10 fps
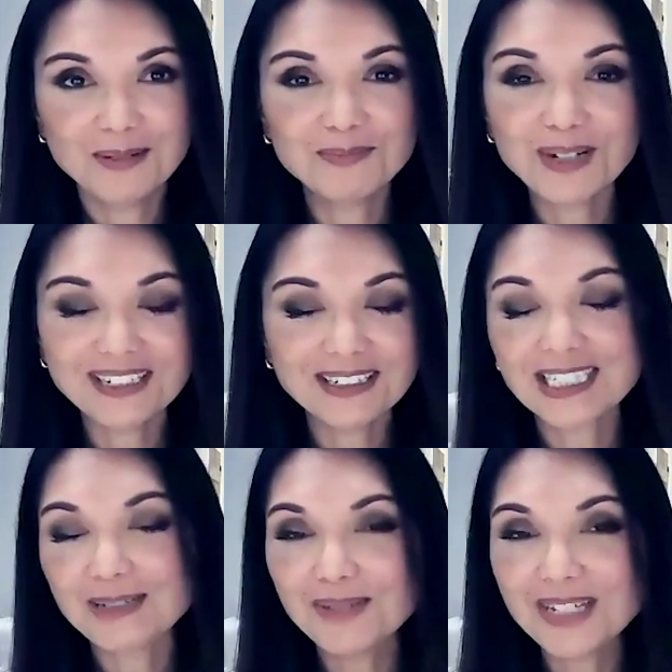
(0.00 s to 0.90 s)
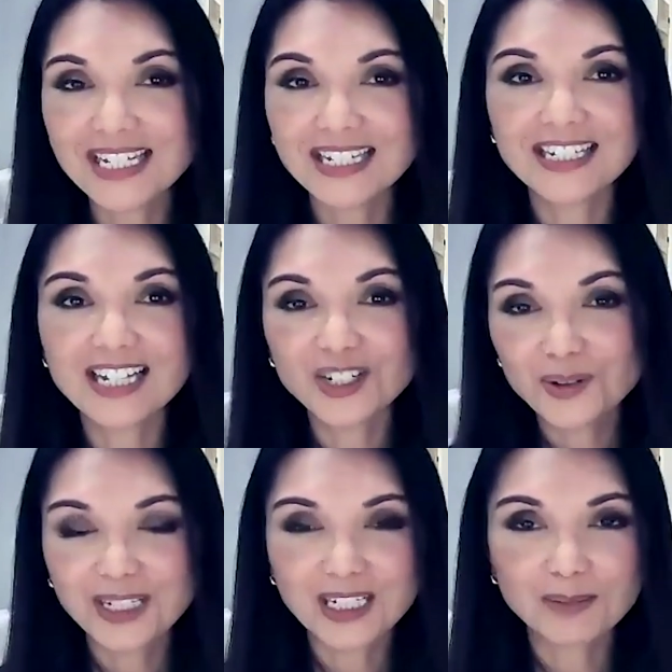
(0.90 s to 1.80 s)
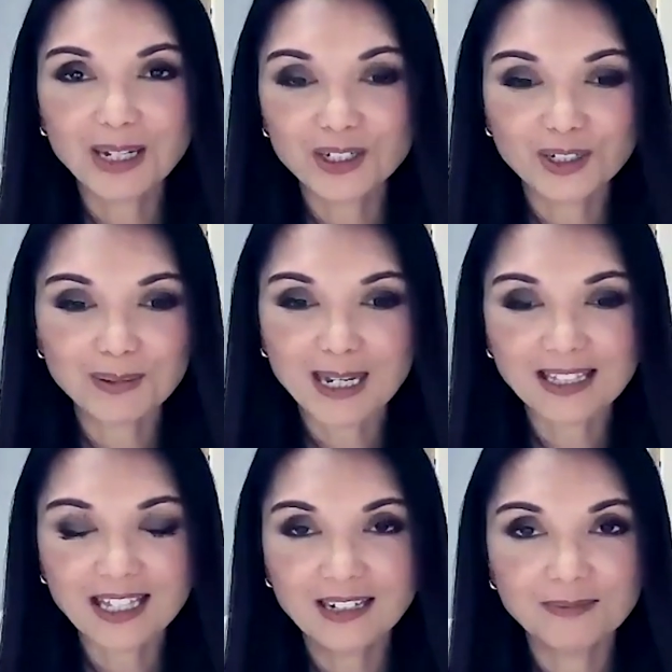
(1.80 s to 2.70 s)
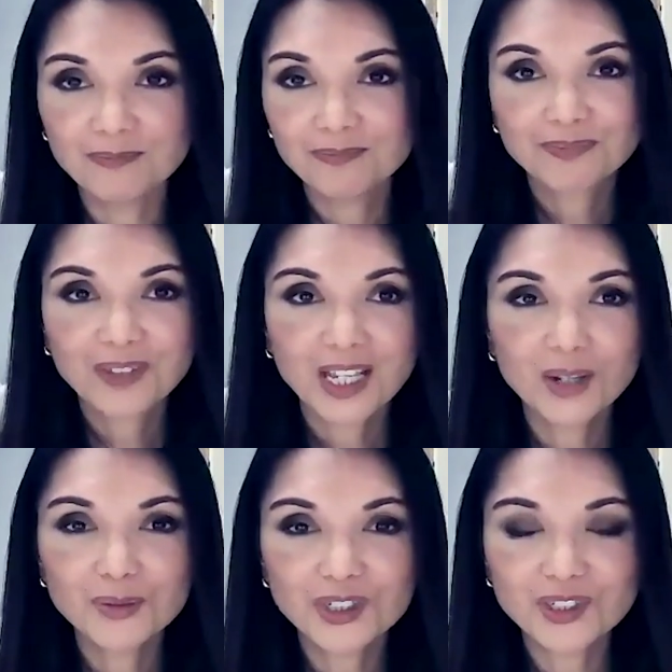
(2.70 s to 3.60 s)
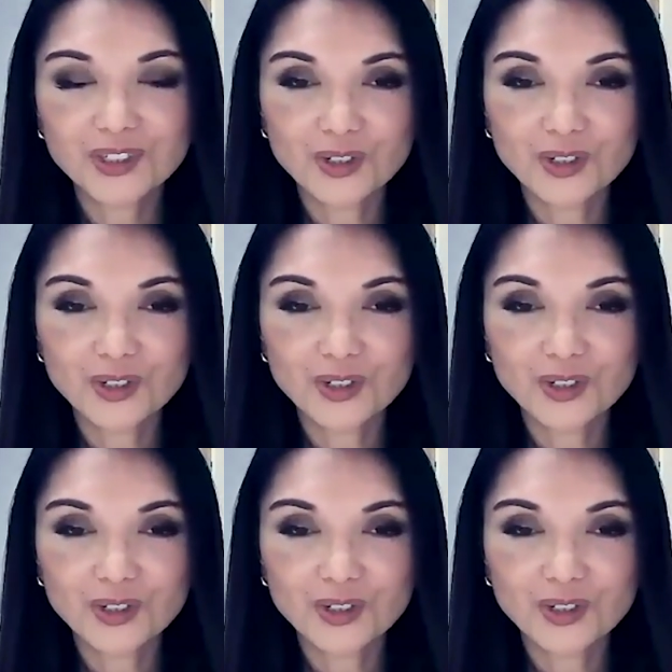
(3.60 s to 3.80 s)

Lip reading: But to me, not knowing any better back then, it was just the